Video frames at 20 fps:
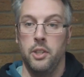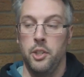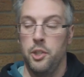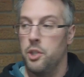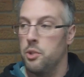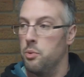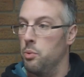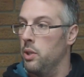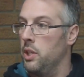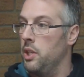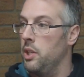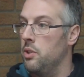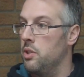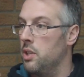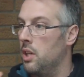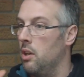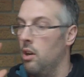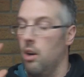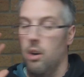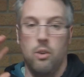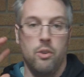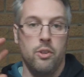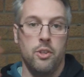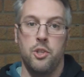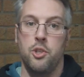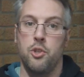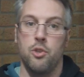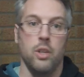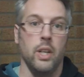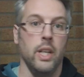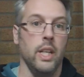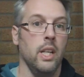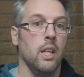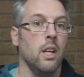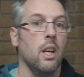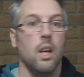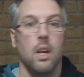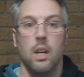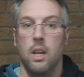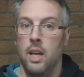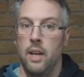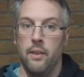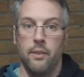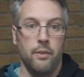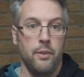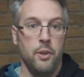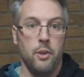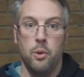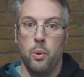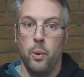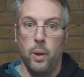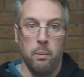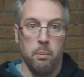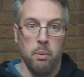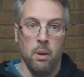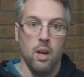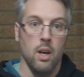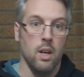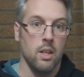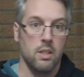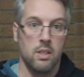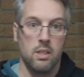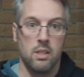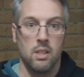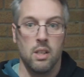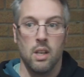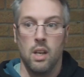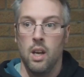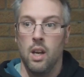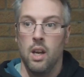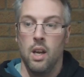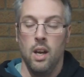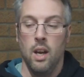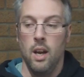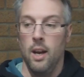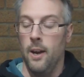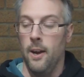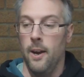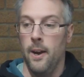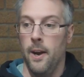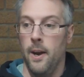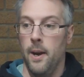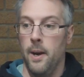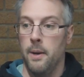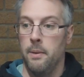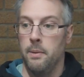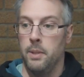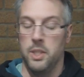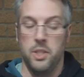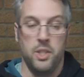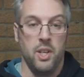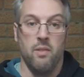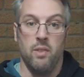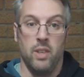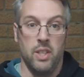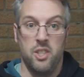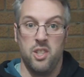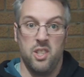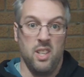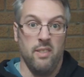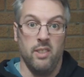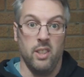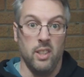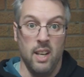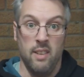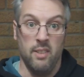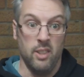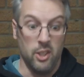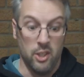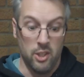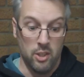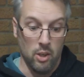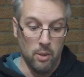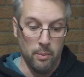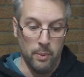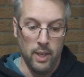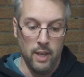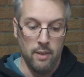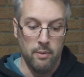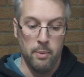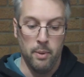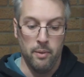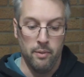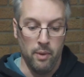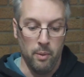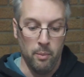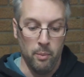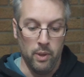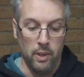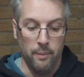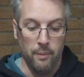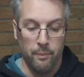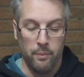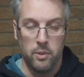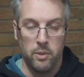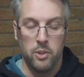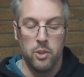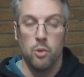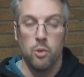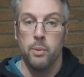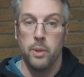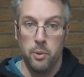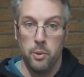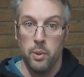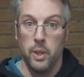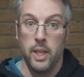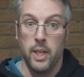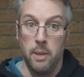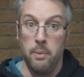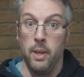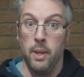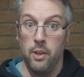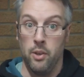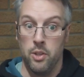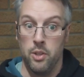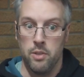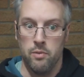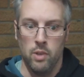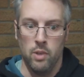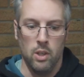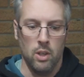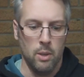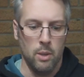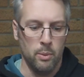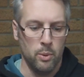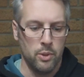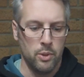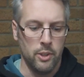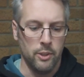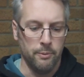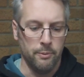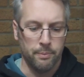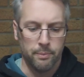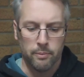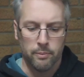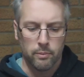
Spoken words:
You just want to use a car on the street, have a few quick blasts, and generally just have a good time with it, have a bit of fun with it. Normally you want to keep that nice and reliable too.